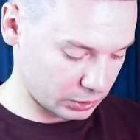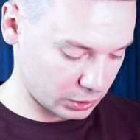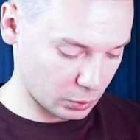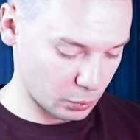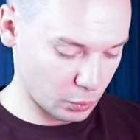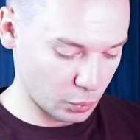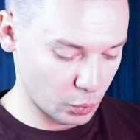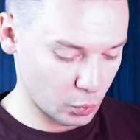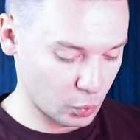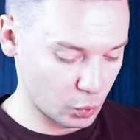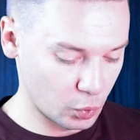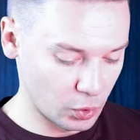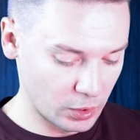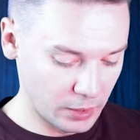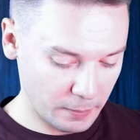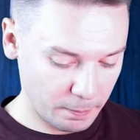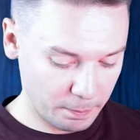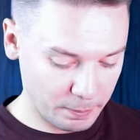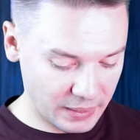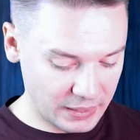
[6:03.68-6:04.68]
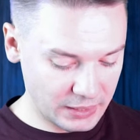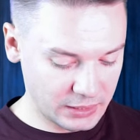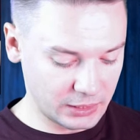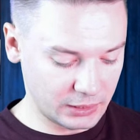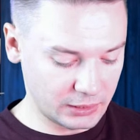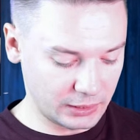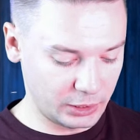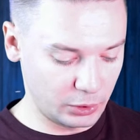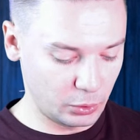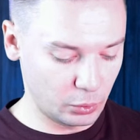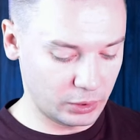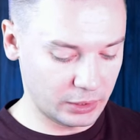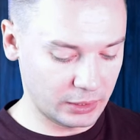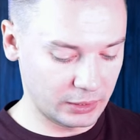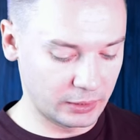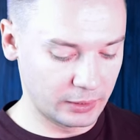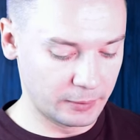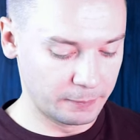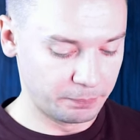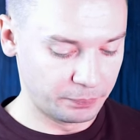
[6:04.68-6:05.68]
so basically you
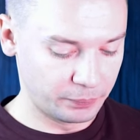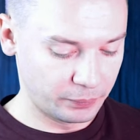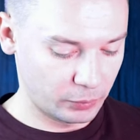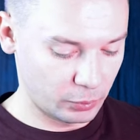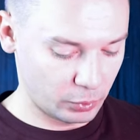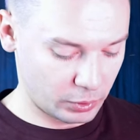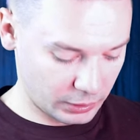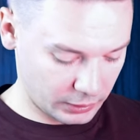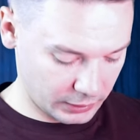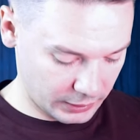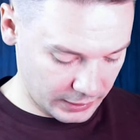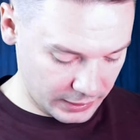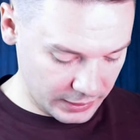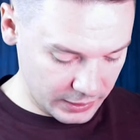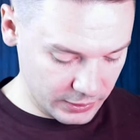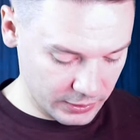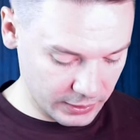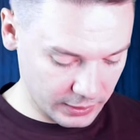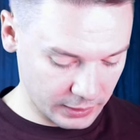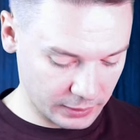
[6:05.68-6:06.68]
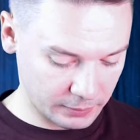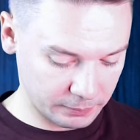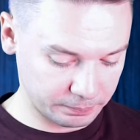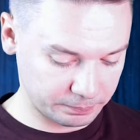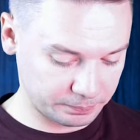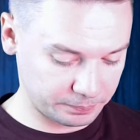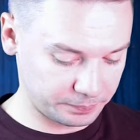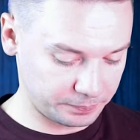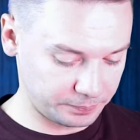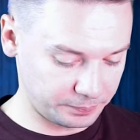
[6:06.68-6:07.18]
can you can either